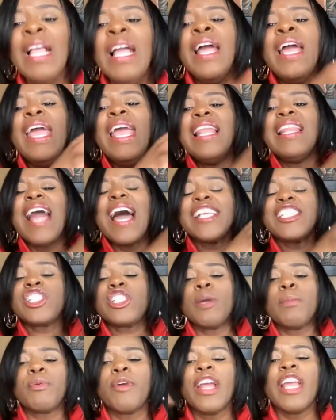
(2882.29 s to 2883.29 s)
He likes
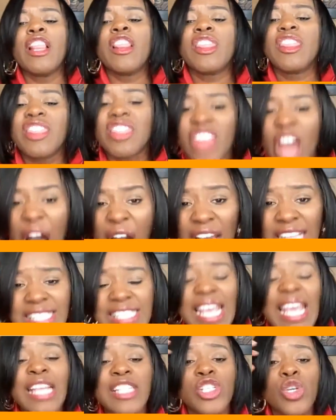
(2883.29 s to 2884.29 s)
to bring thoughts
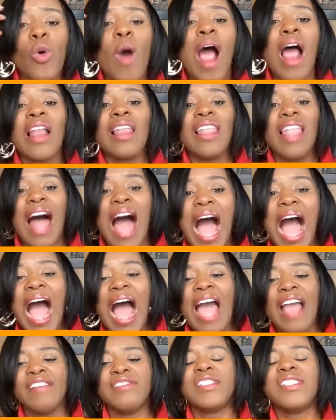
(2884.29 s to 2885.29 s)
into our
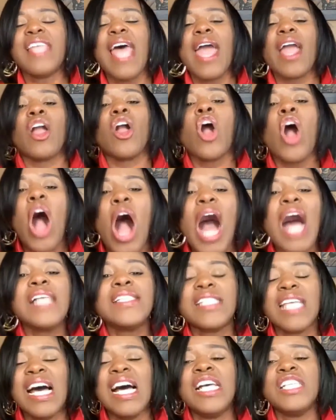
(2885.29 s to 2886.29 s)
lives that cause
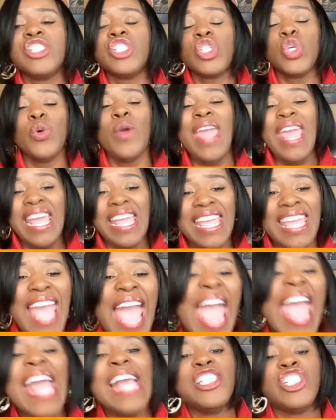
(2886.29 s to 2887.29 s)
us to
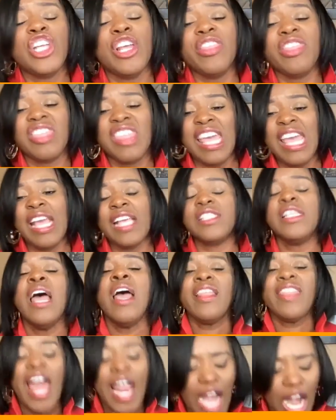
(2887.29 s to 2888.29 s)
engage in things
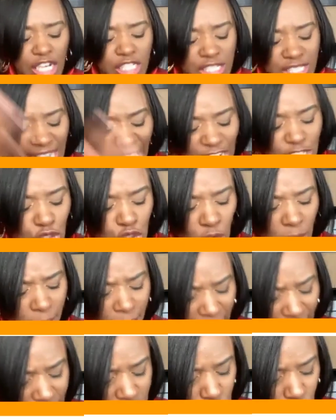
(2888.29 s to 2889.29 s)
that are
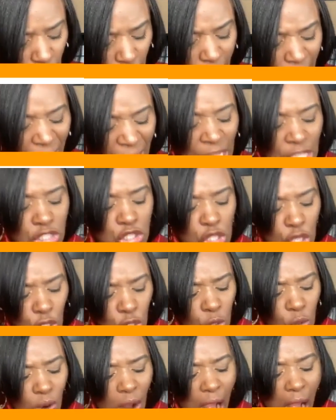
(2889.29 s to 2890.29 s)
detrimental
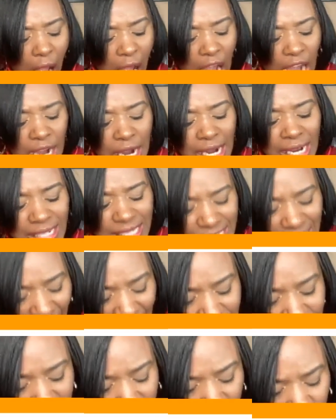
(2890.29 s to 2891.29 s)
to our
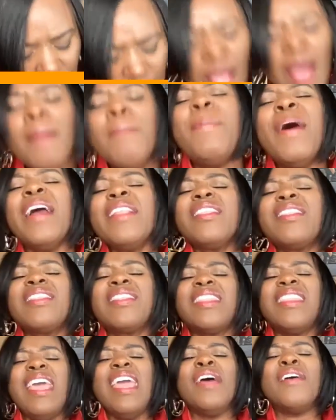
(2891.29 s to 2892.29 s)
destiny. But
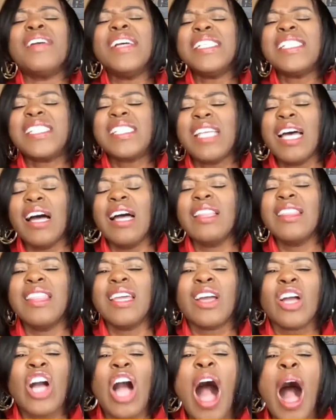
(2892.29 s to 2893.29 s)
here is the the
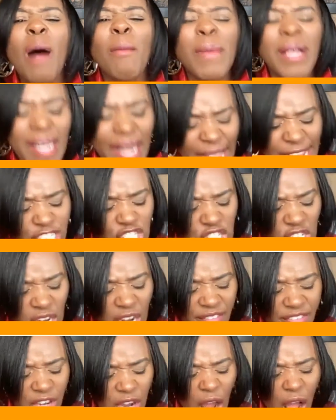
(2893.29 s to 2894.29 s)
culmination
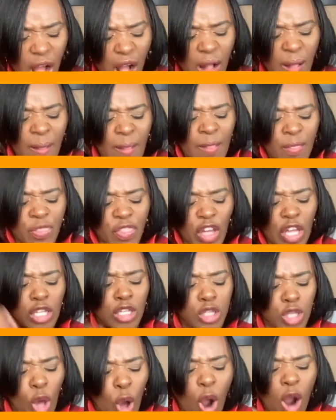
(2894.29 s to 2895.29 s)
of it all. The
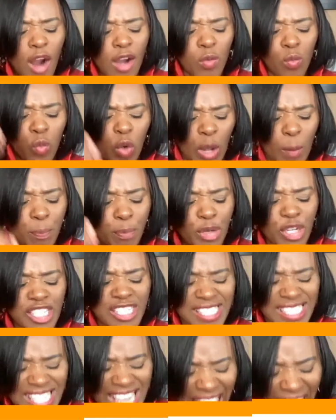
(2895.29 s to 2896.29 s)
Lord will
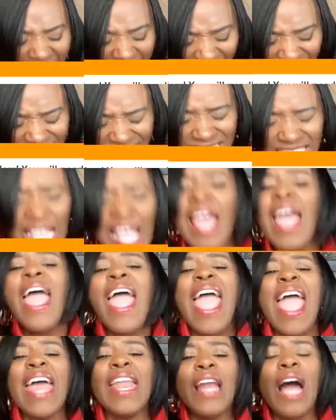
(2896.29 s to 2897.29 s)
protect
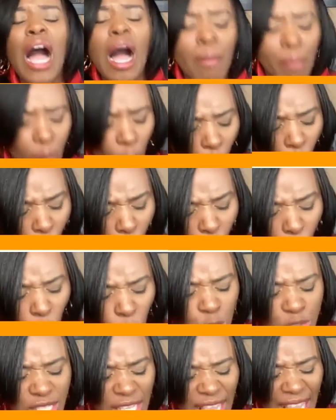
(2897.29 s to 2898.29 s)
and
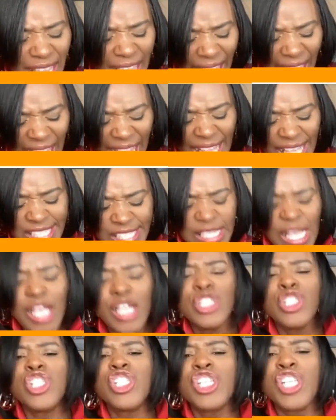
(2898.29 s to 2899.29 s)
uphold his
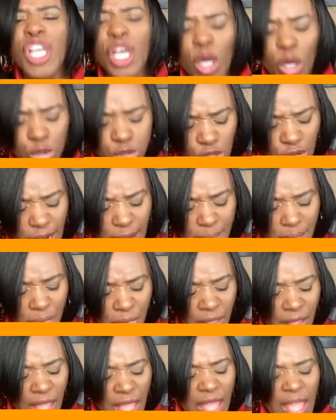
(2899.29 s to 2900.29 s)
children.
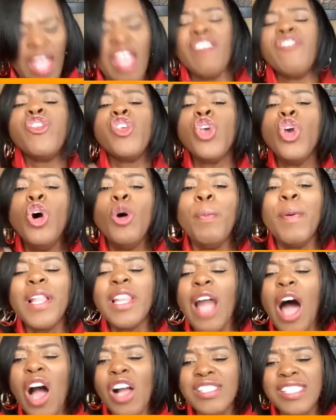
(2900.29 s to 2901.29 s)
If you
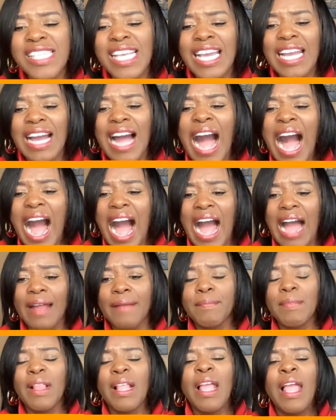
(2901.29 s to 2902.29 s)
belong to God,
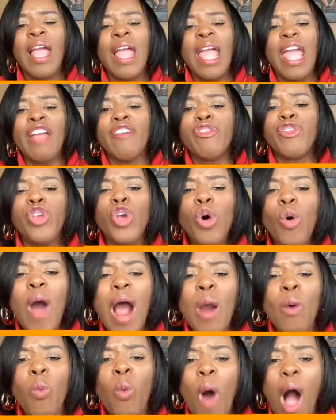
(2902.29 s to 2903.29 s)
if you
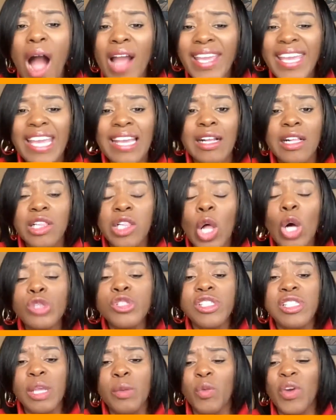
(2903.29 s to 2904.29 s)
are walking
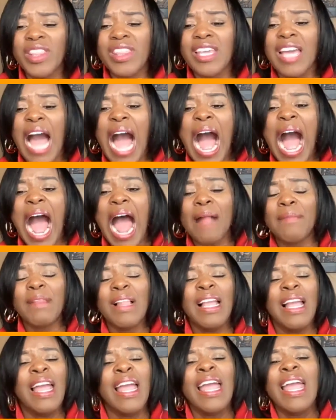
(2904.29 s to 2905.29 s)
closely with God,
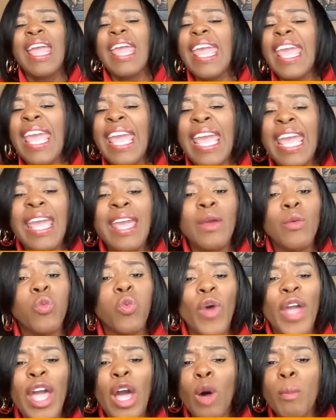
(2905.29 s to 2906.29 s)
he
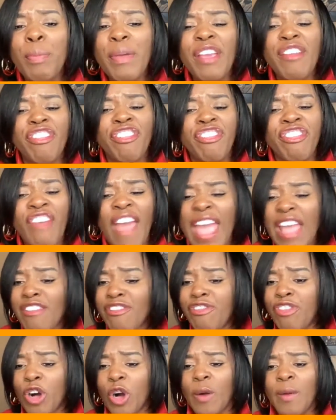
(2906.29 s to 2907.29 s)
will be
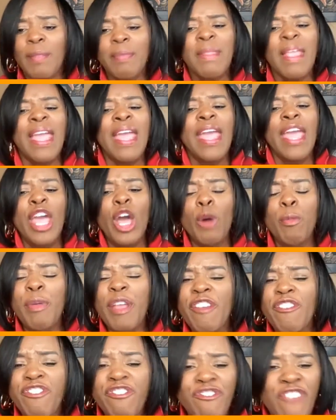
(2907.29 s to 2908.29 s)
faithful. He'll
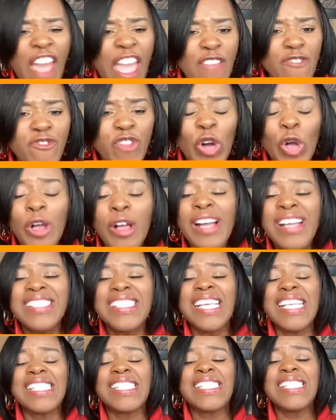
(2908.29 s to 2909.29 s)
be faithful
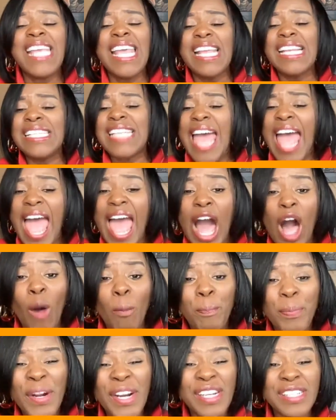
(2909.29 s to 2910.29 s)
to send
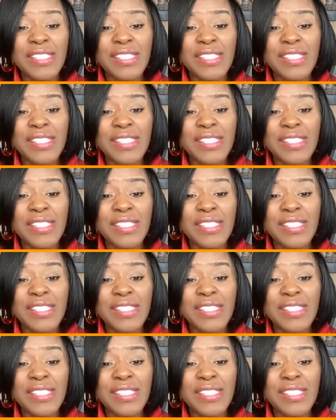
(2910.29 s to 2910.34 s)
helpers.